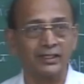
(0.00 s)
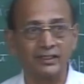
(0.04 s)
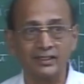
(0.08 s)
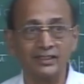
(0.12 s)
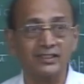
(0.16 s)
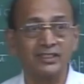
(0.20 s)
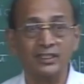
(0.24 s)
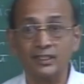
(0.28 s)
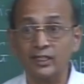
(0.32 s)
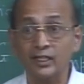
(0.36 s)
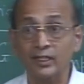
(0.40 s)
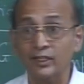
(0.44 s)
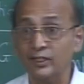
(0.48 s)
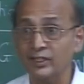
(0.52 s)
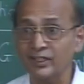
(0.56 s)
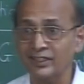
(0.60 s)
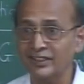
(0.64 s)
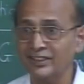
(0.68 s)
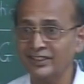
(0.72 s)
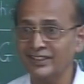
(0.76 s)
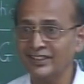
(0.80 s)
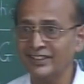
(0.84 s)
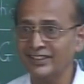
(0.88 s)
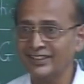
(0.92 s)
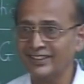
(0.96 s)
Is that clear?
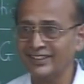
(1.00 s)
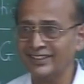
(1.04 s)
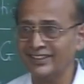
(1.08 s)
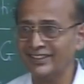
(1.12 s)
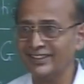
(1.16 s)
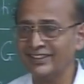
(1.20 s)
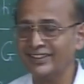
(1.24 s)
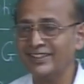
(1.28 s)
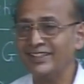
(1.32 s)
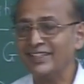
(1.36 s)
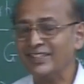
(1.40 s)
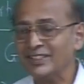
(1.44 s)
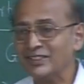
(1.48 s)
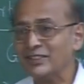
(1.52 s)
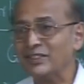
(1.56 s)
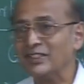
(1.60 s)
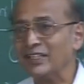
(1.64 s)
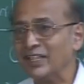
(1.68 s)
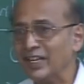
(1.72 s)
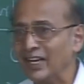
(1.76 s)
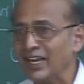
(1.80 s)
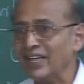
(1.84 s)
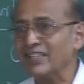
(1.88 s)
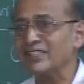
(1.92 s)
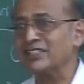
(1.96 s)
So the
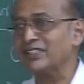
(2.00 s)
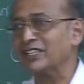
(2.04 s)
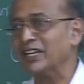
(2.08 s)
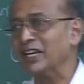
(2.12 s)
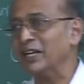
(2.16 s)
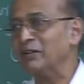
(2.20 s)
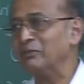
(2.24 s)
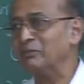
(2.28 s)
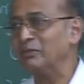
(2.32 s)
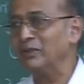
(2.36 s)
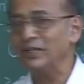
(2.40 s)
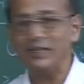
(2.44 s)
last time